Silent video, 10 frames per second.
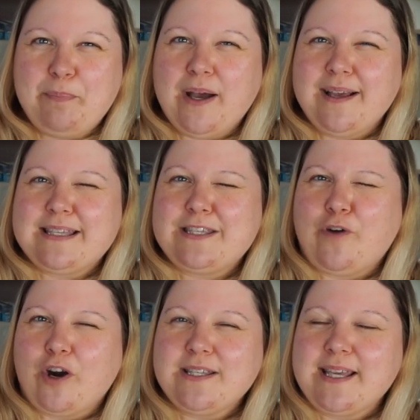but as
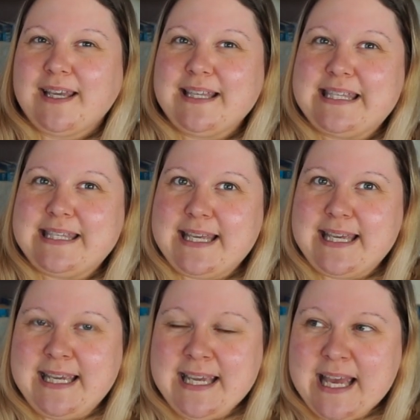far as I can
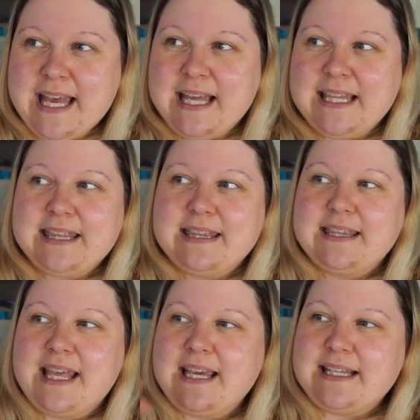see,
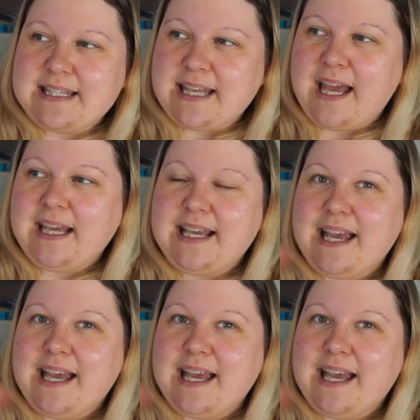it's like a